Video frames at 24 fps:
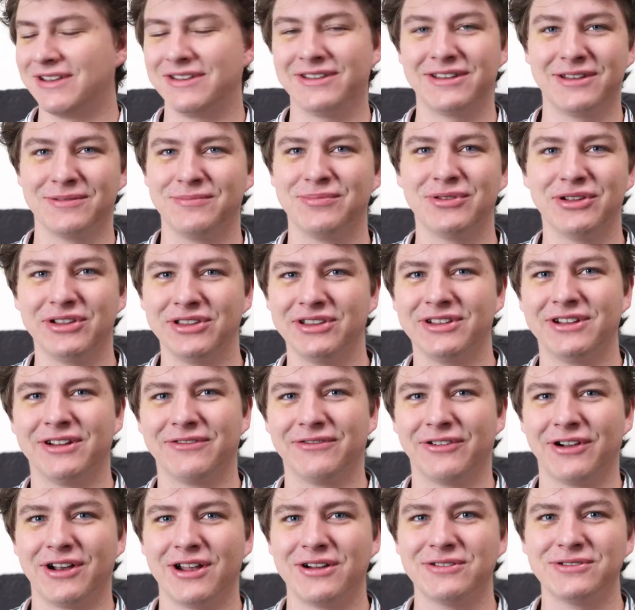completely
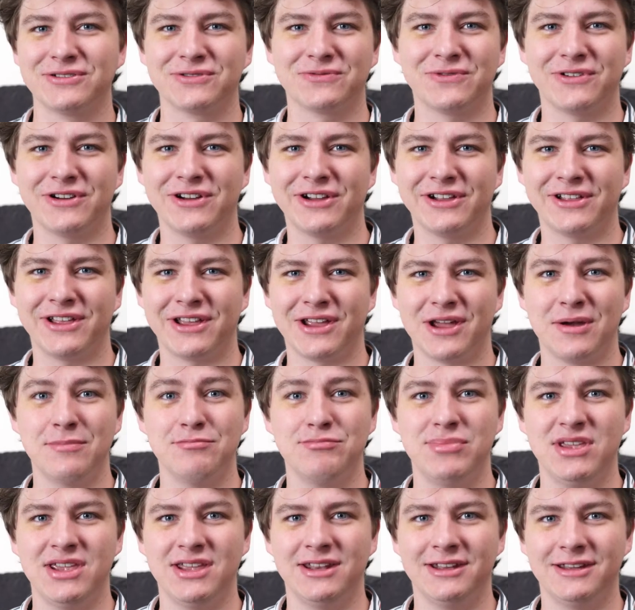different. I was wearing, like, a
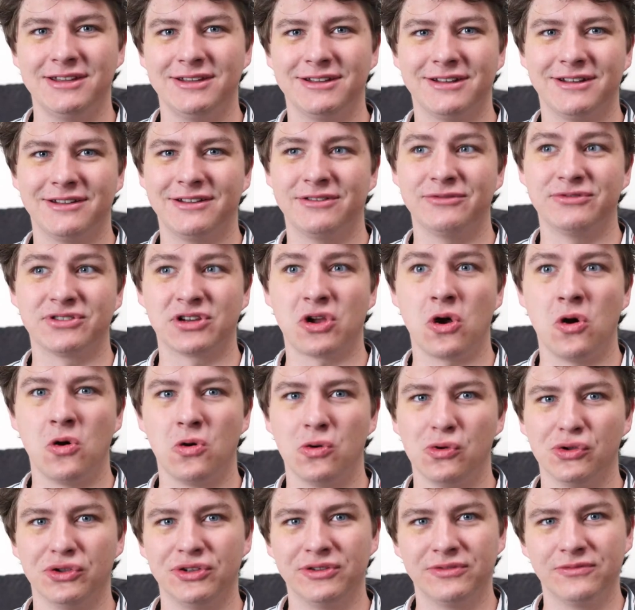beanie, and it was
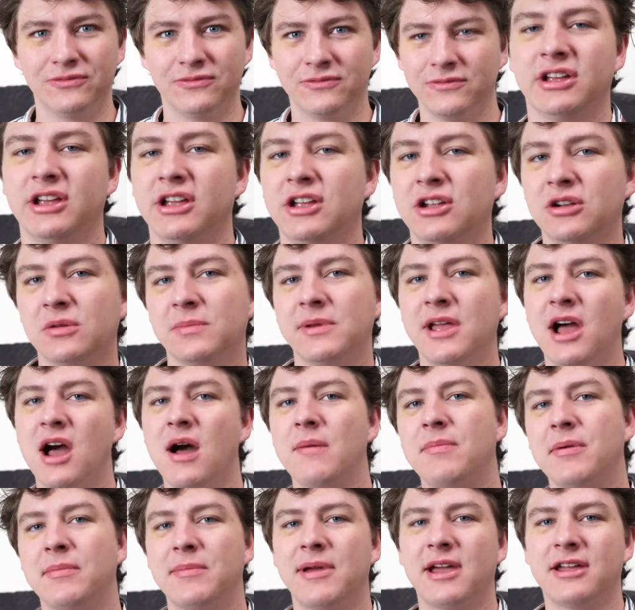cold. It'll be
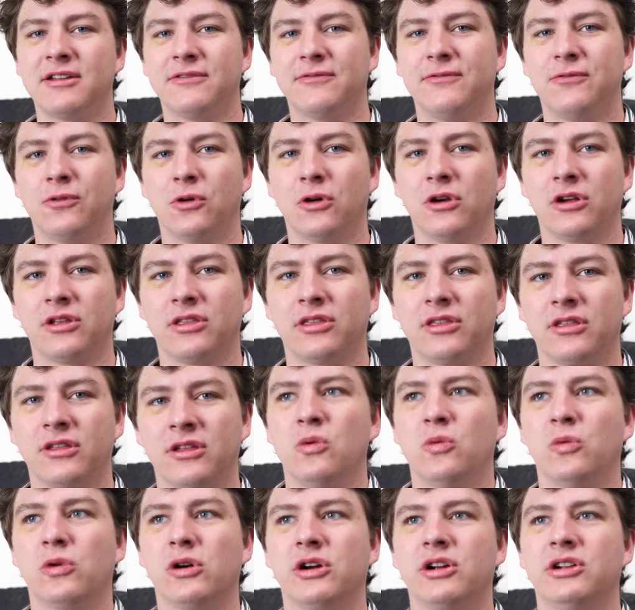hopping back and forth.
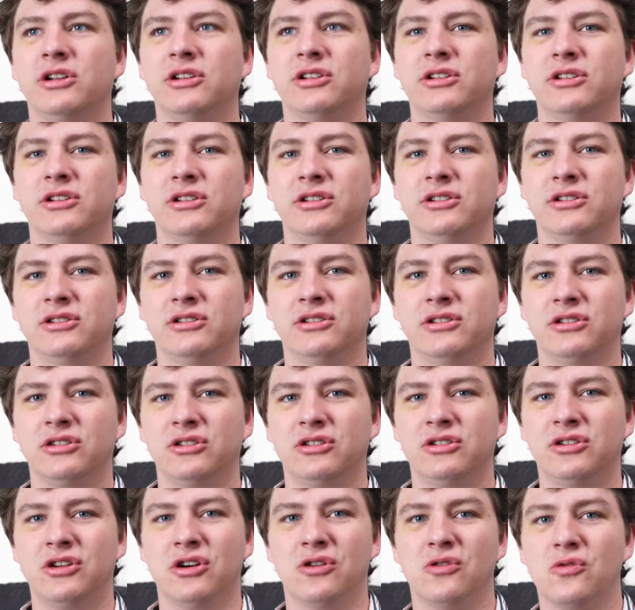We're gonna
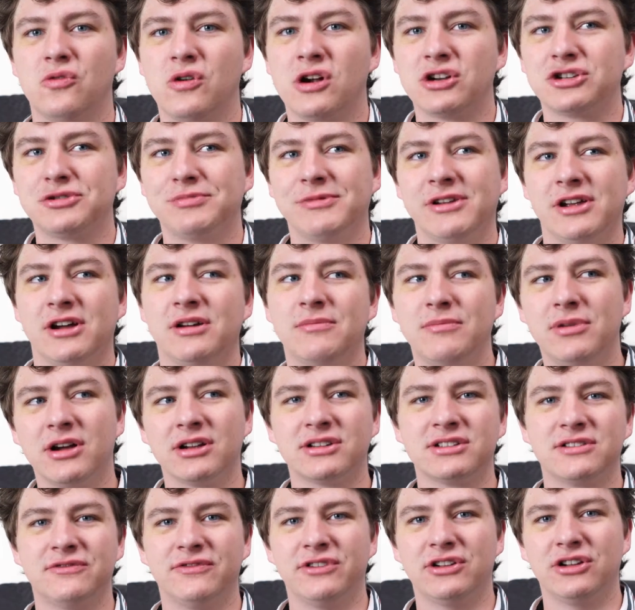go watch me
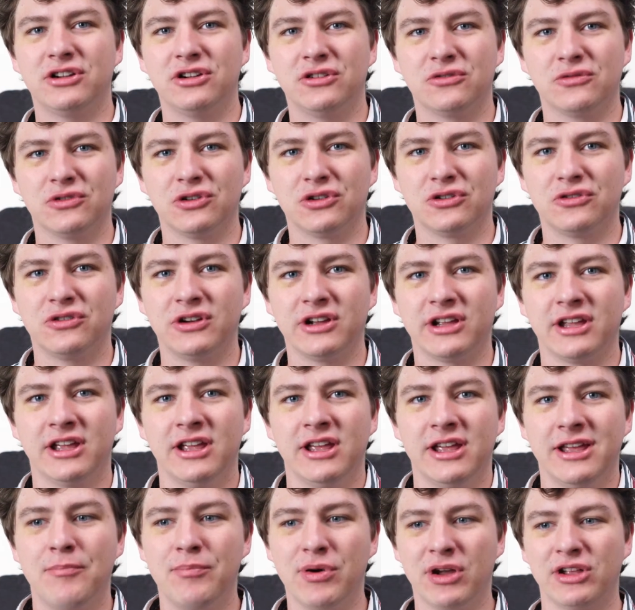unbox a video real quick.
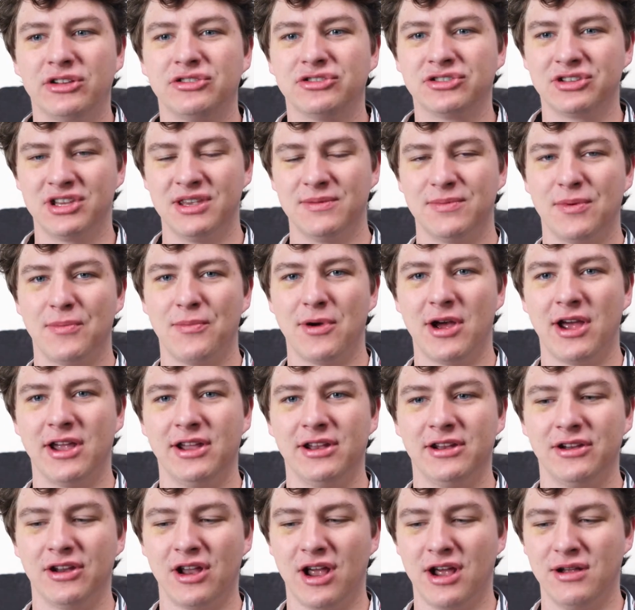But just keep in
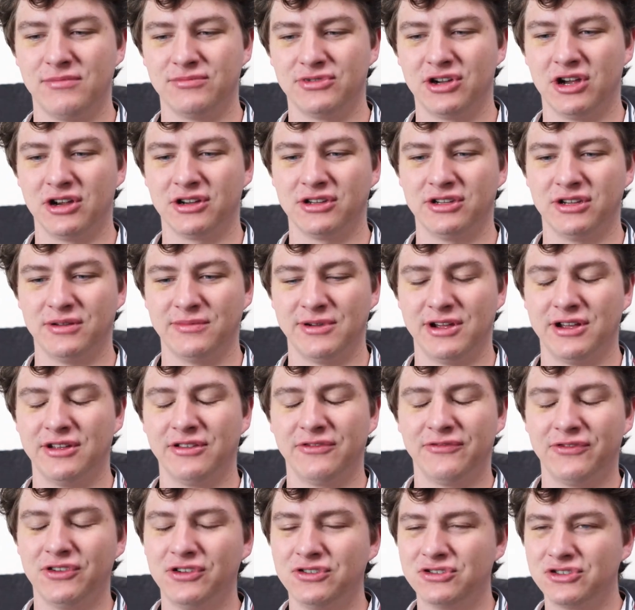mind, I'm talking
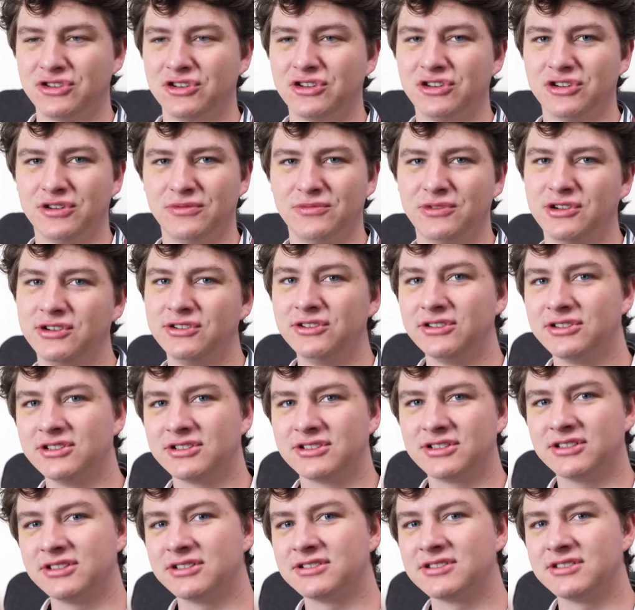about future. I'm going to do
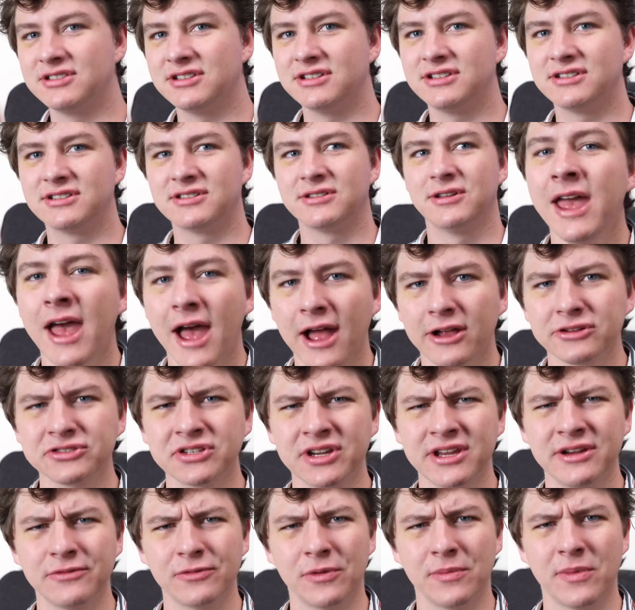this and this and this. I also
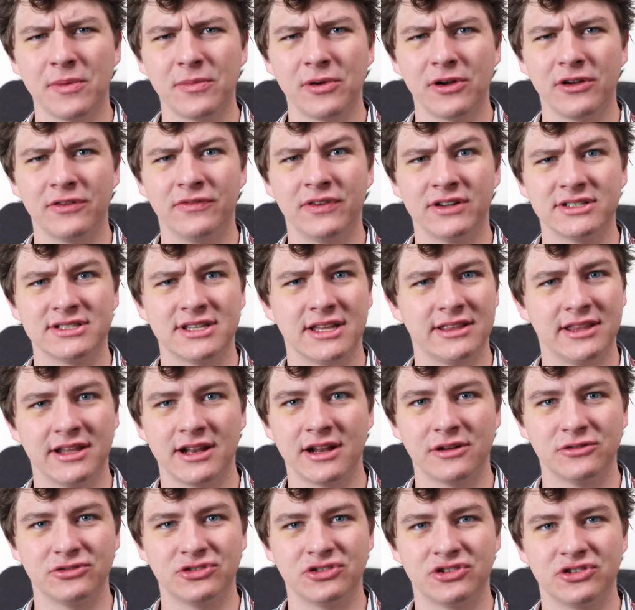can't remember if I said that
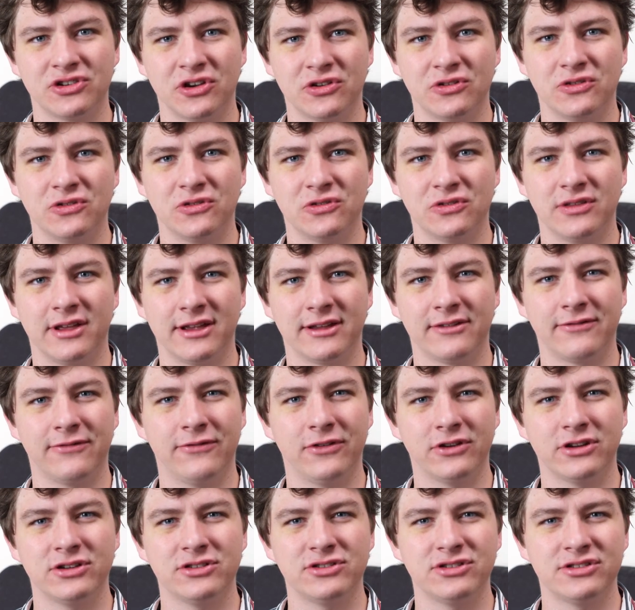I would show, like,
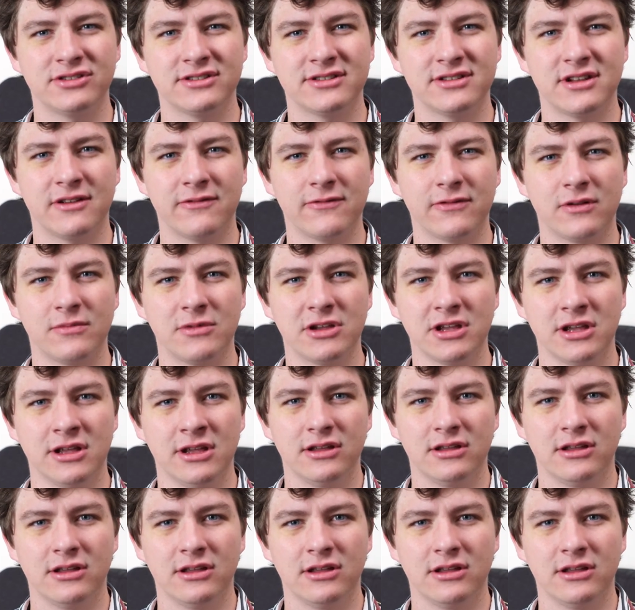footage and stuff from it